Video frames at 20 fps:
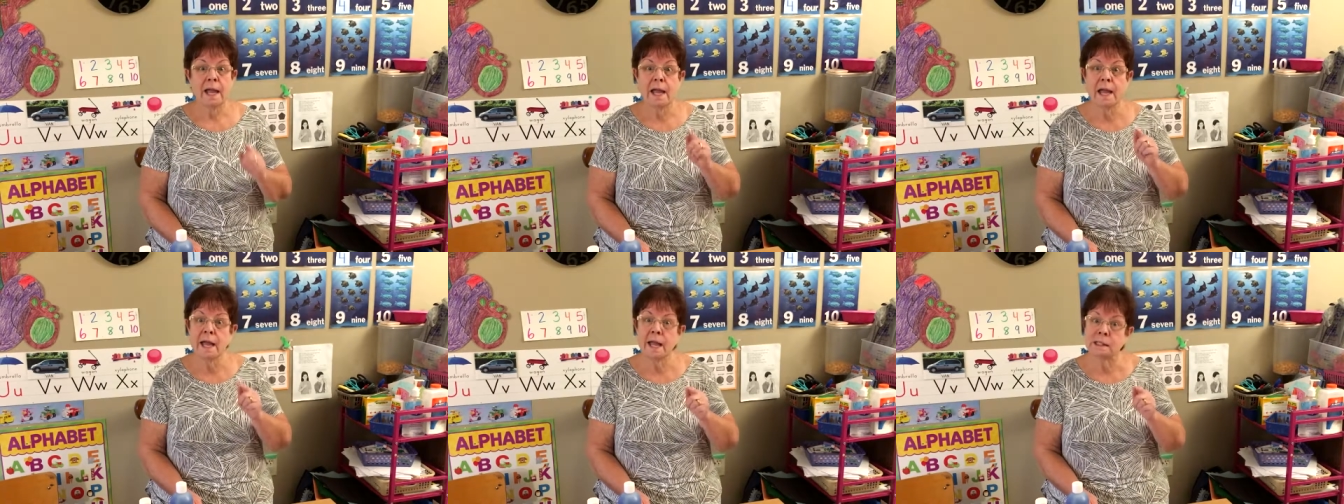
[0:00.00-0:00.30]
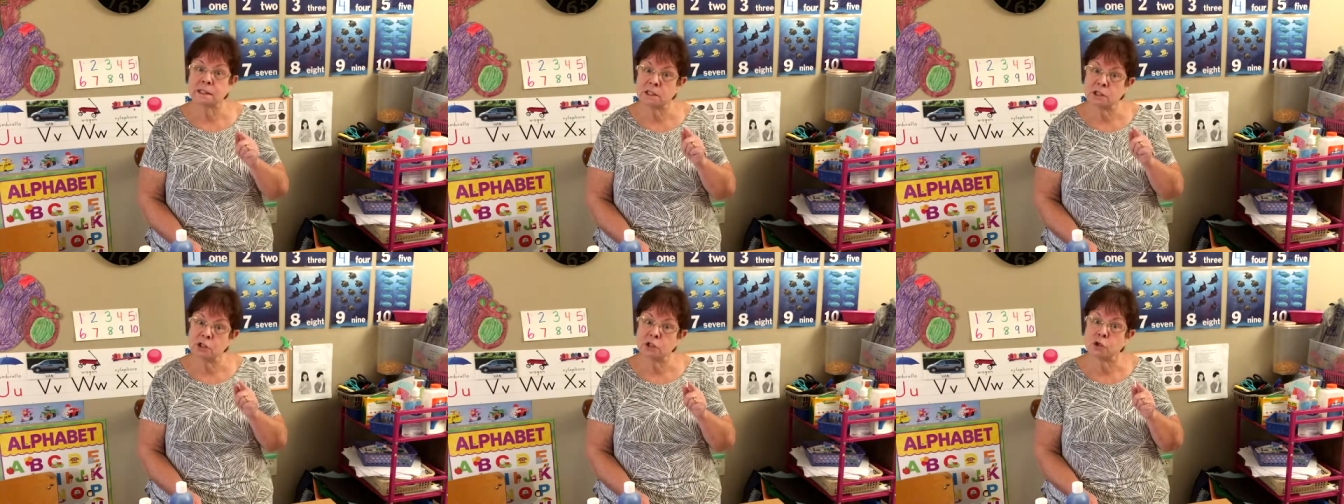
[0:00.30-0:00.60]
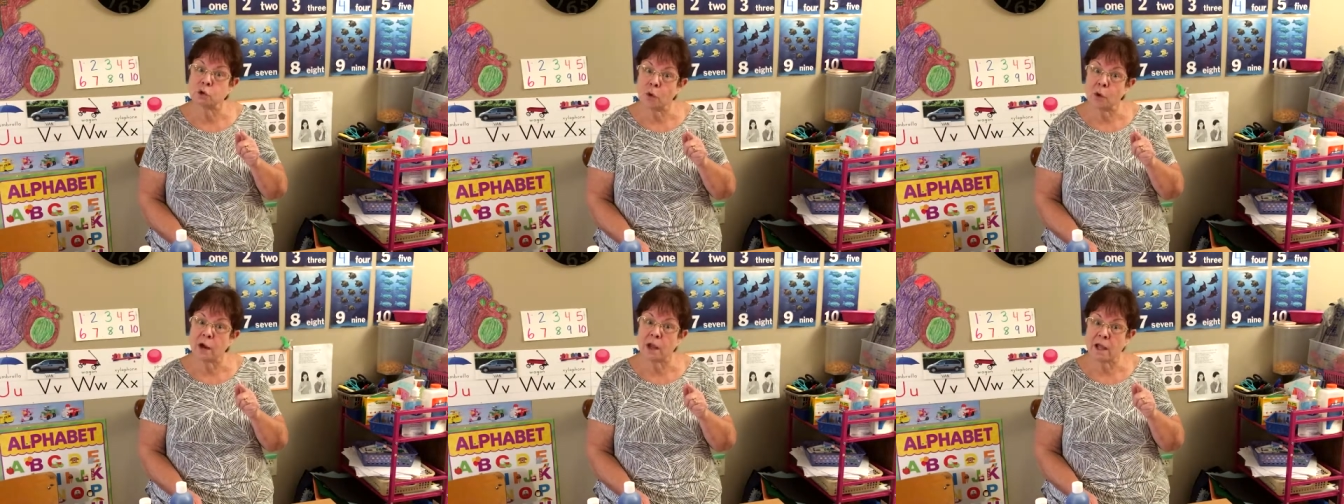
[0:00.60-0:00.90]
It's a
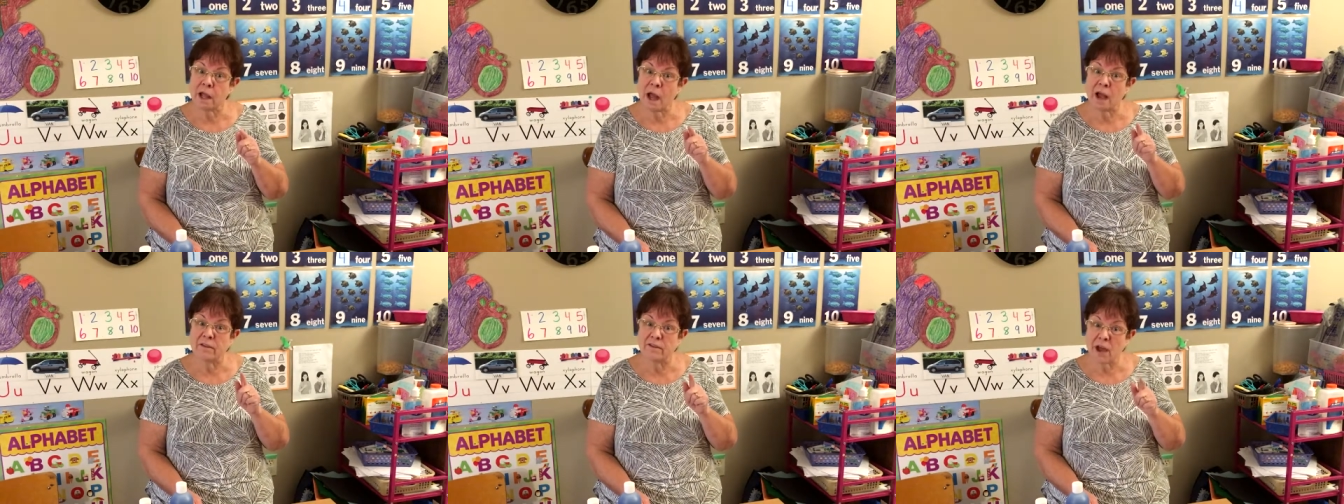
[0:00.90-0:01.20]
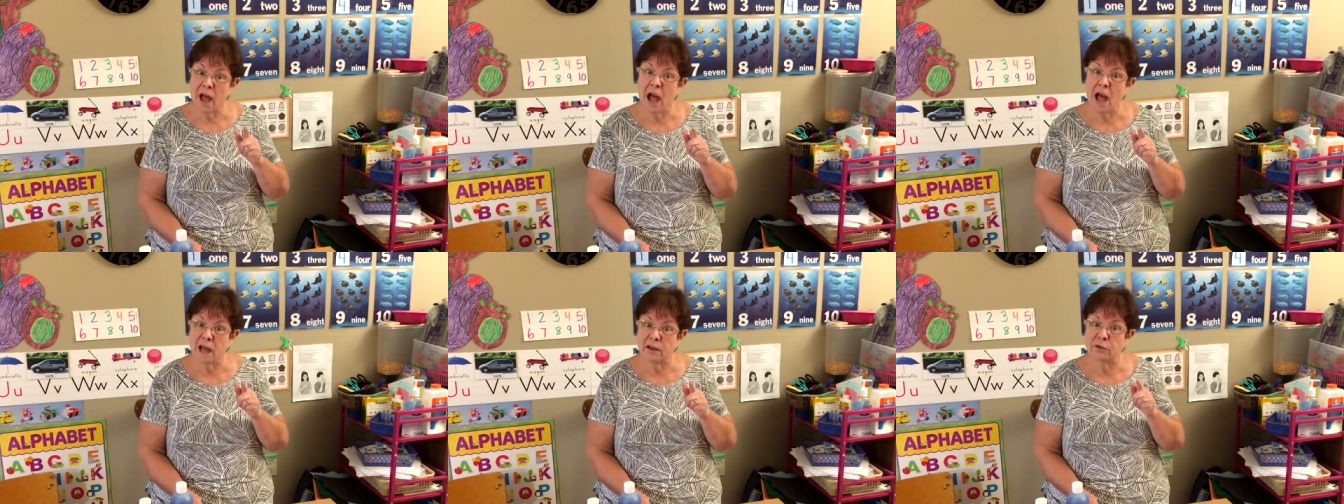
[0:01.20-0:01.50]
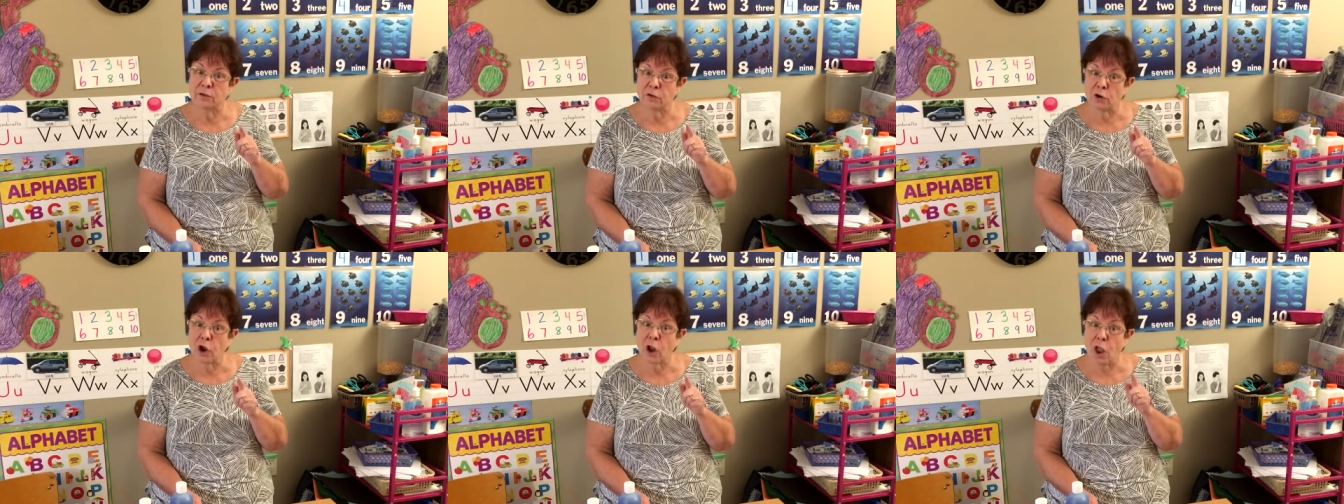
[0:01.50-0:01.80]
story I've had
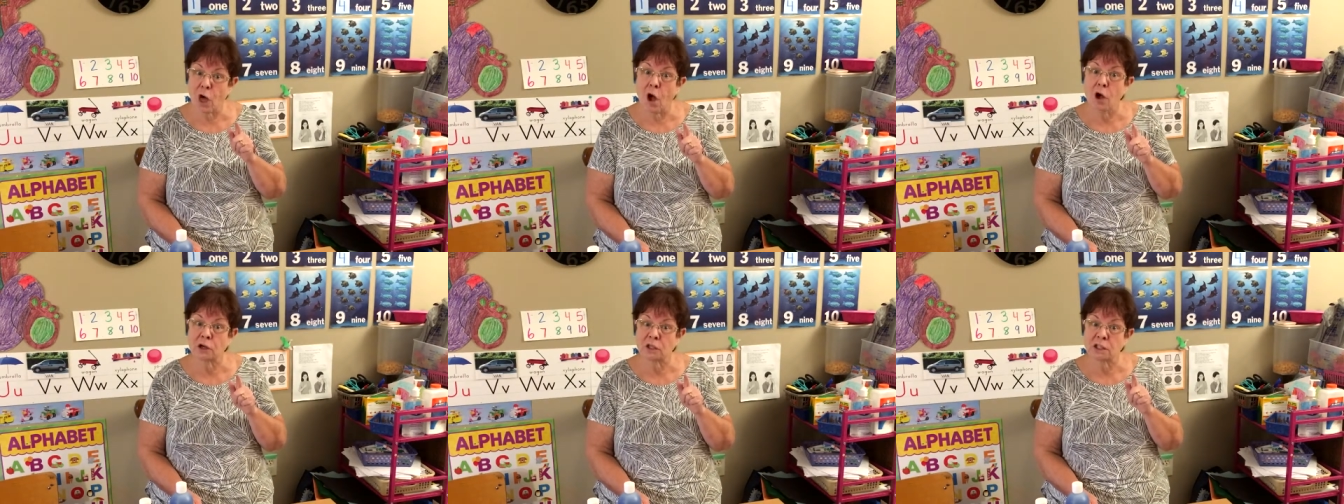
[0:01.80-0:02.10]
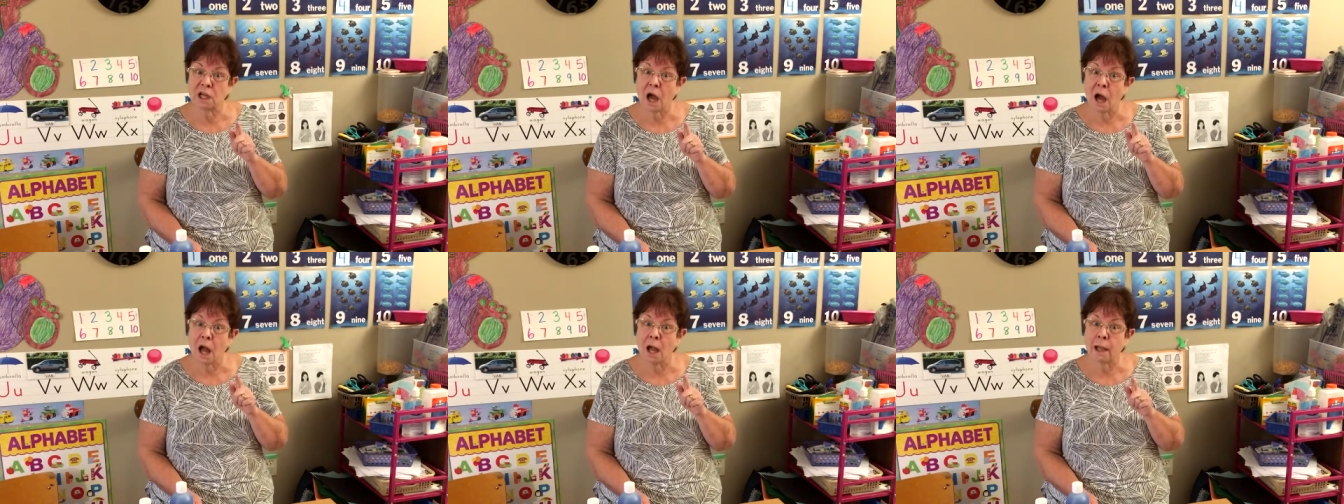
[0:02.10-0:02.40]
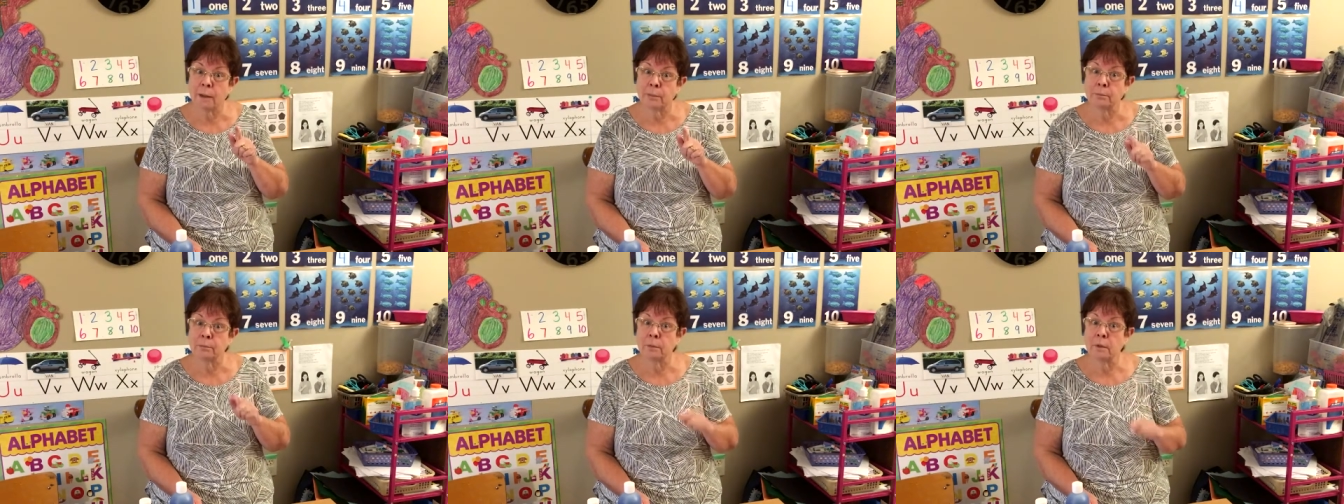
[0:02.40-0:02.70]
for a long
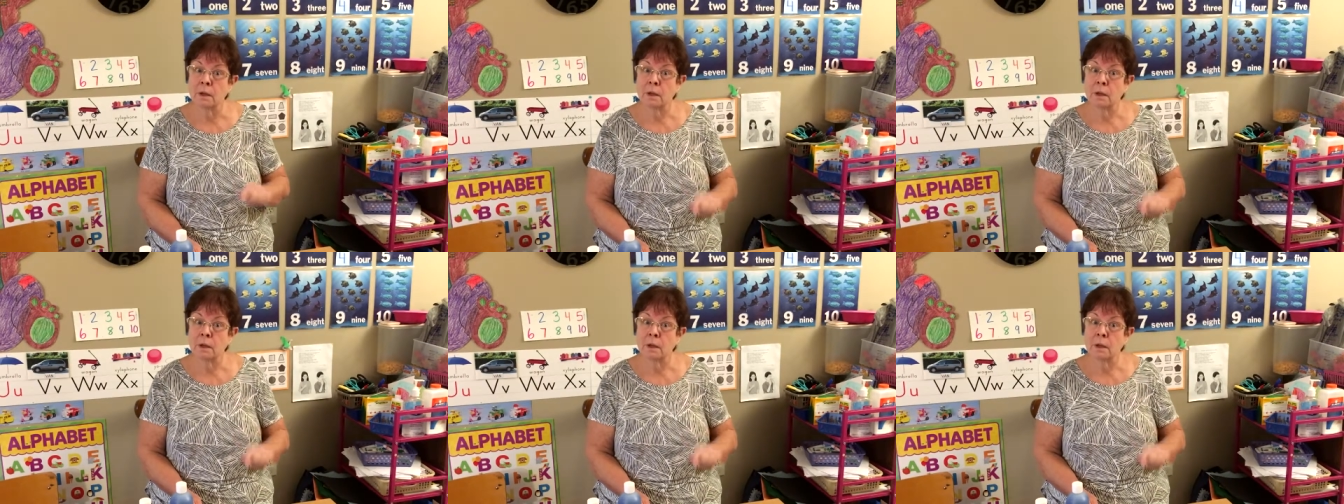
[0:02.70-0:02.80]
time.